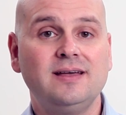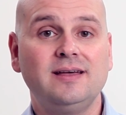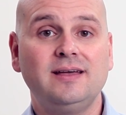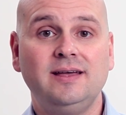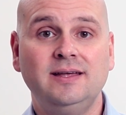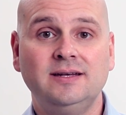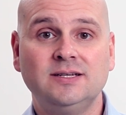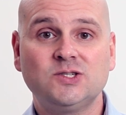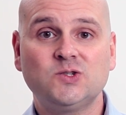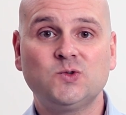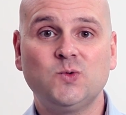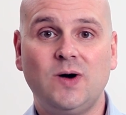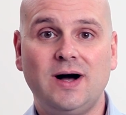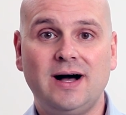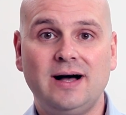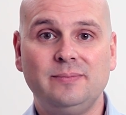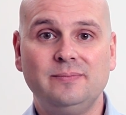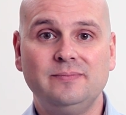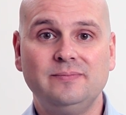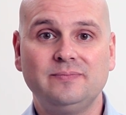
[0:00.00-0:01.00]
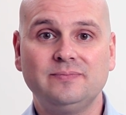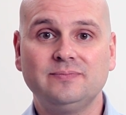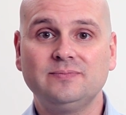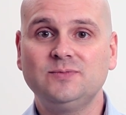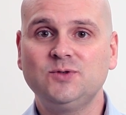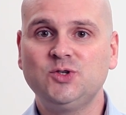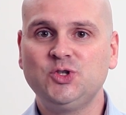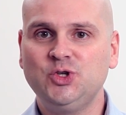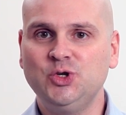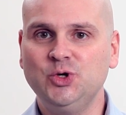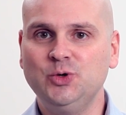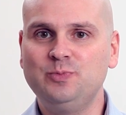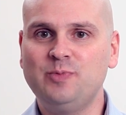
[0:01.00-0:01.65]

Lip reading: In a swap, two